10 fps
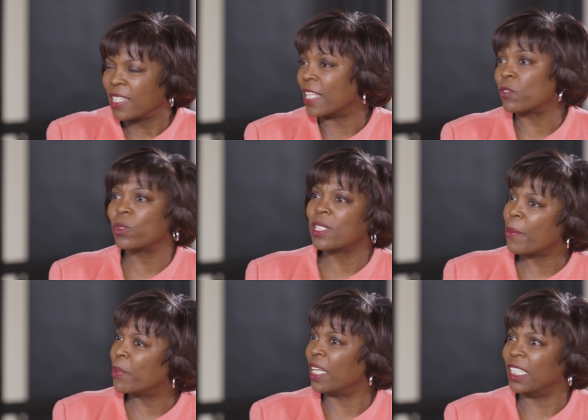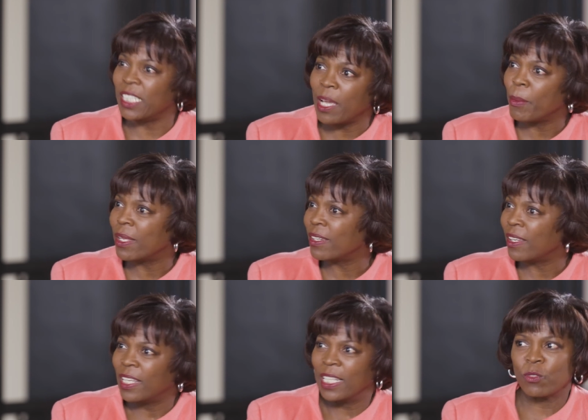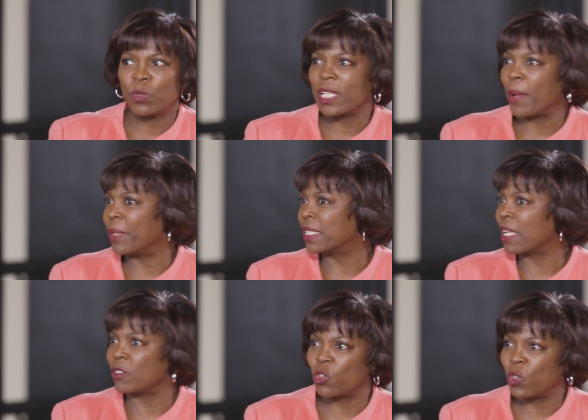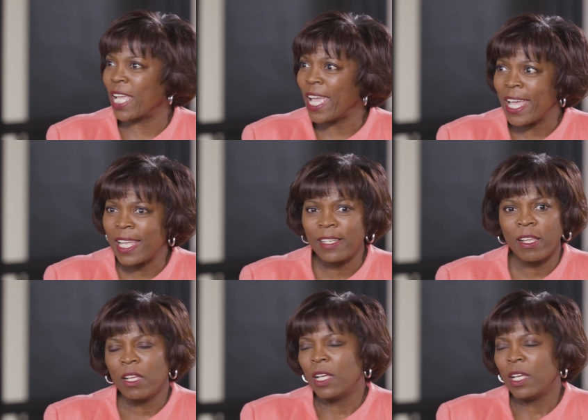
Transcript: That's what's happening in Yemen, that's what's happening in South Sudan,